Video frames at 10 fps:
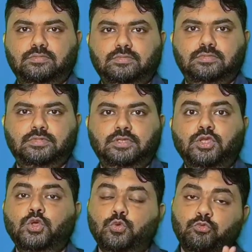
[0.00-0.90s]
cube.
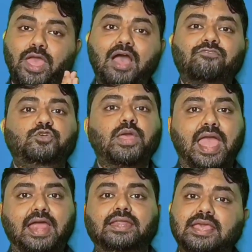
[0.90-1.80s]
We
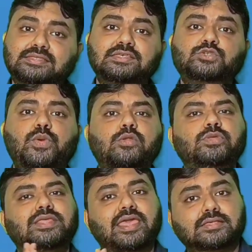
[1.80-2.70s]
have to add x
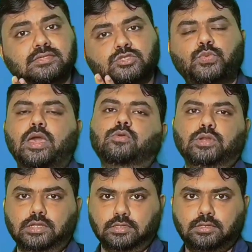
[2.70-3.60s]
square with x
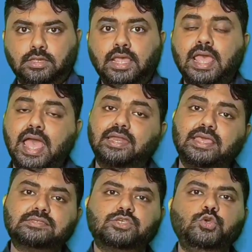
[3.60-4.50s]
square only,
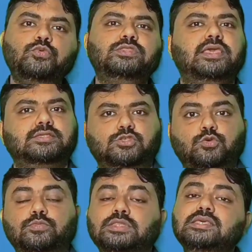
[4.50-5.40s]
and x cube
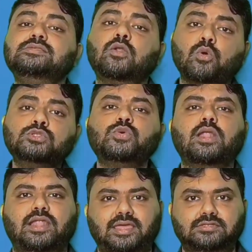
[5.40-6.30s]
with x cube. These are
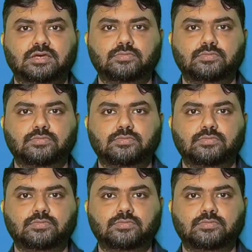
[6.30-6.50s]
also